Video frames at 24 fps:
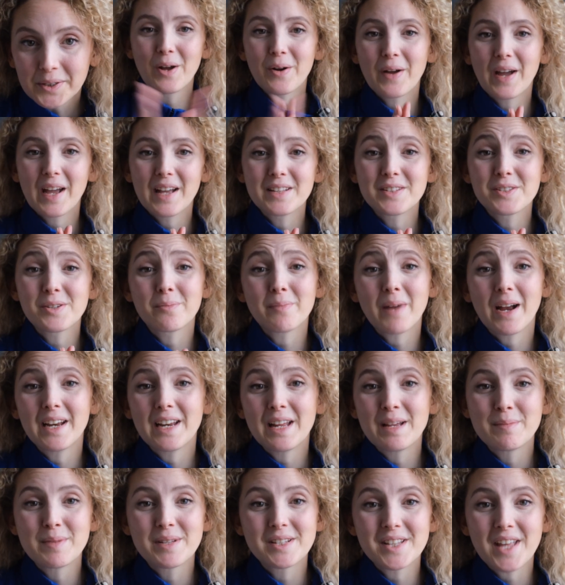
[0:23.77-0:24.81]
Okay, so my
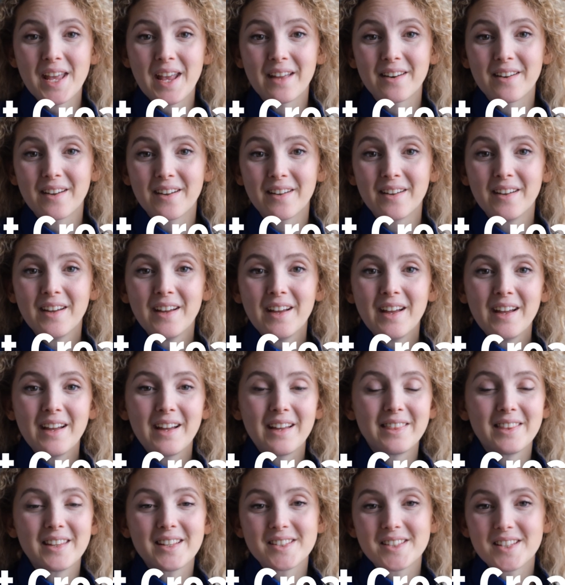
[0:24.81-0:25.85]
name is Hannah,
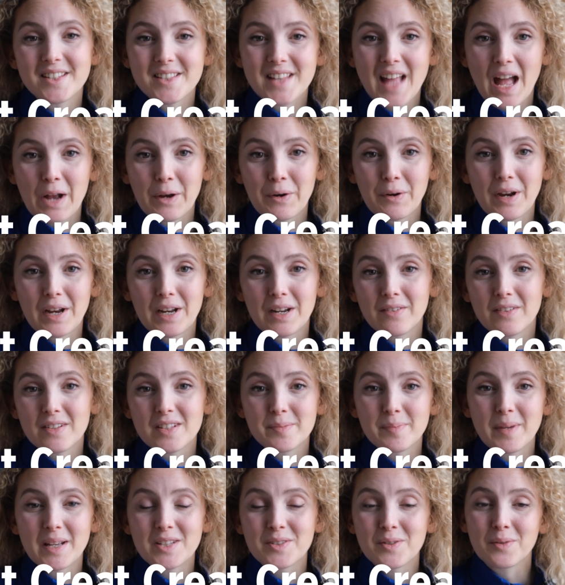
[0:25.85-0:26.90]
and this is That Creative, a
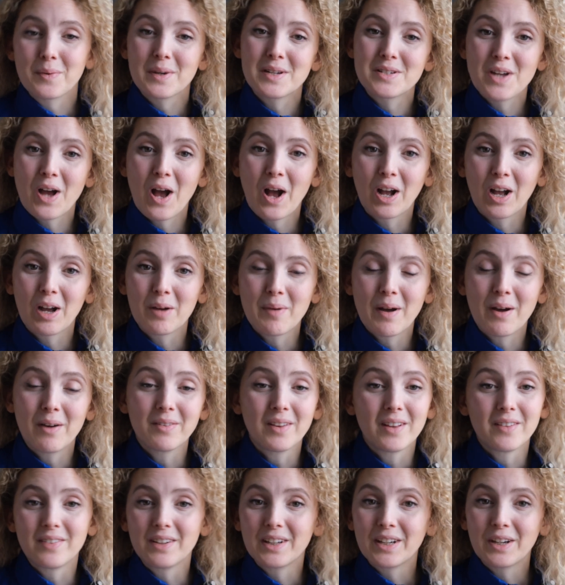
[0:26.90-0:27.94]
space where we talk about
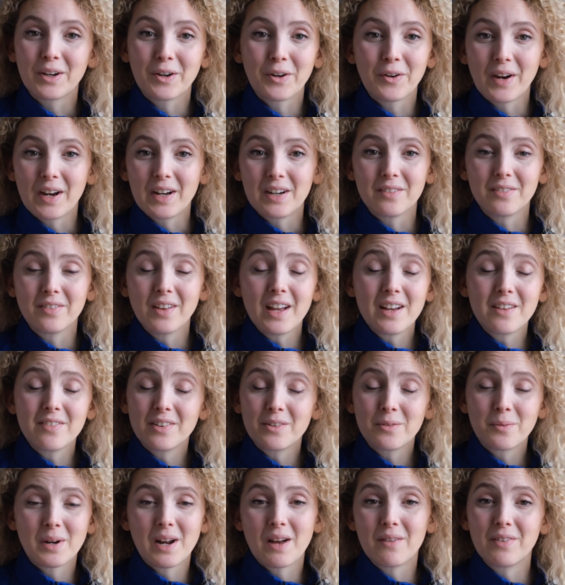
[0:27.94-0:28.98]
living a creative life
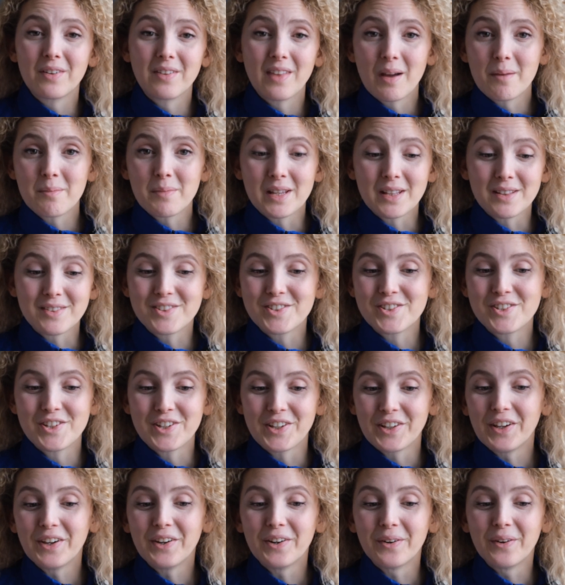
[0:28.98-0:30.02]
and whatever that means to
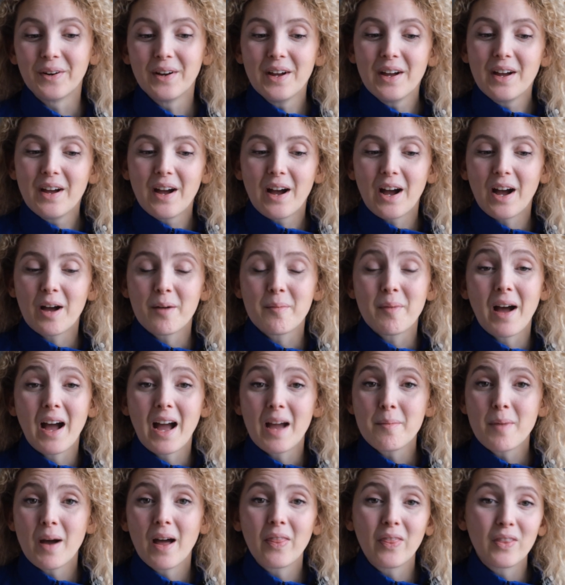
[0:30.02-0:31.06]
you.
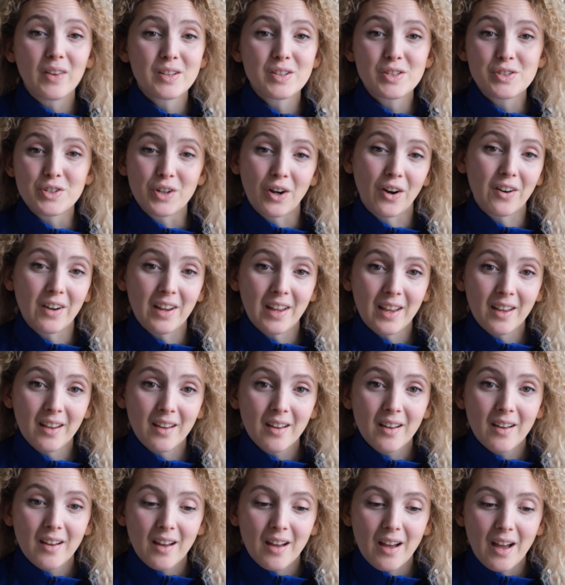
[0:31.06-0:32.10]
I'm on this journey
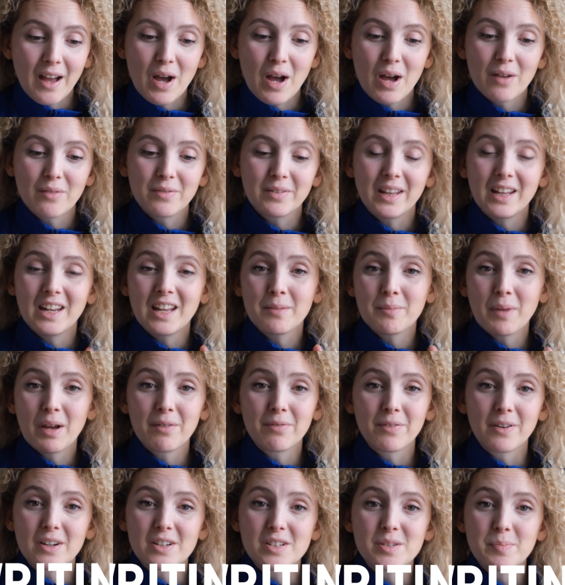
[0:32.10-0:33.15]
of getting my
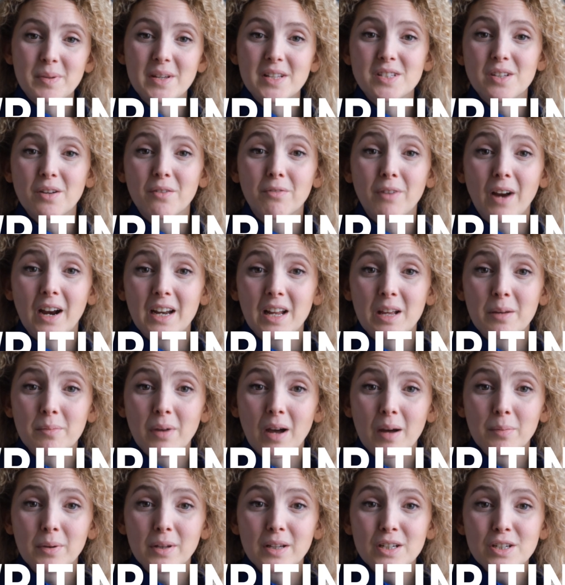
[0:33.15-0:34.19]
first piece of writing
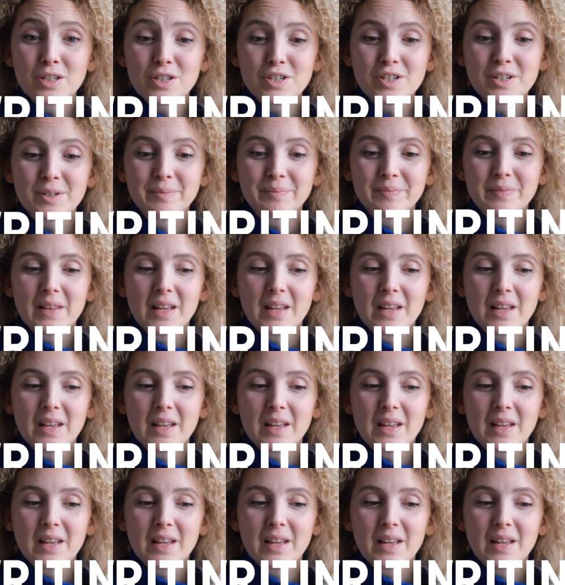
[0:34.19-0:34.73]
published.